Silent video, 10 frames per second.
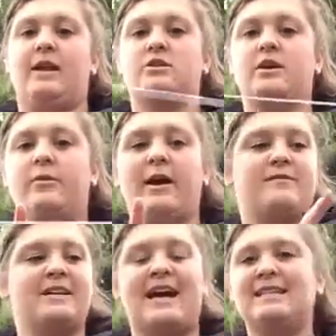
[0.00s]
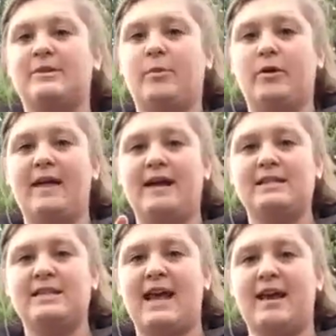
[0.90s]
So I've tied it at both
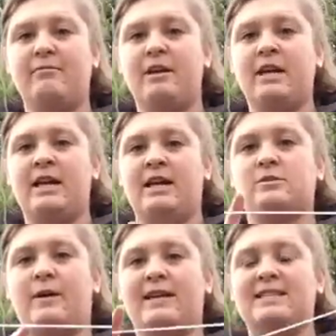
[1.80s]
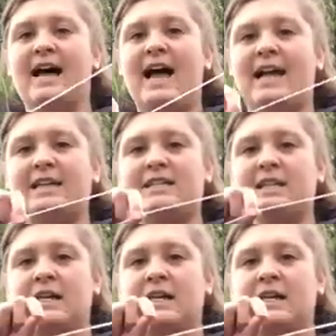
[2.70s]
ends now, it's quite tight,